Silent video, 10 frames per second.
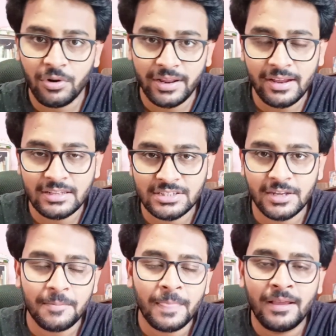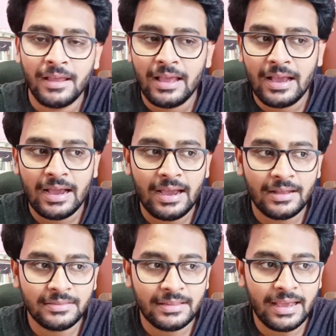coding culture
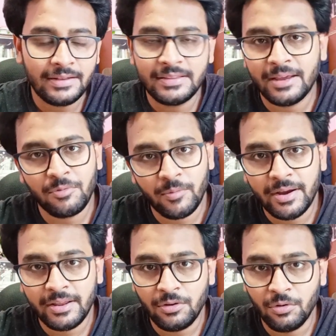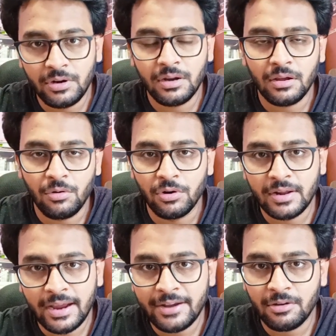and they are they are providing good good
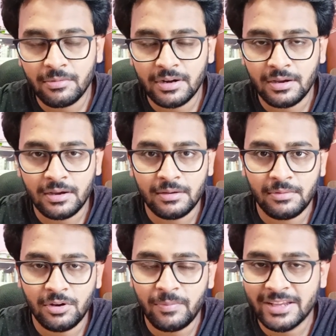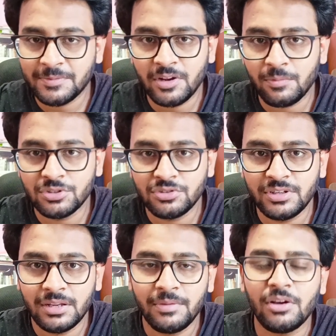kind of uh, you know placement
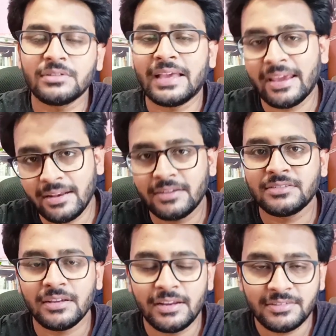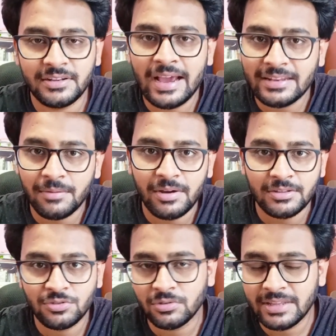opportunity because again it's a, it's in
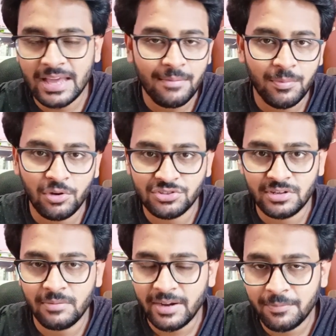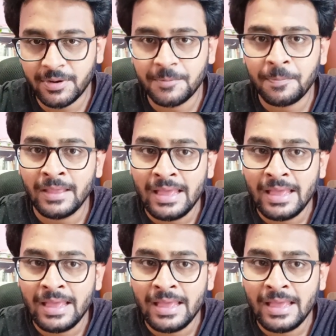Hyderabad so they have a positional benefit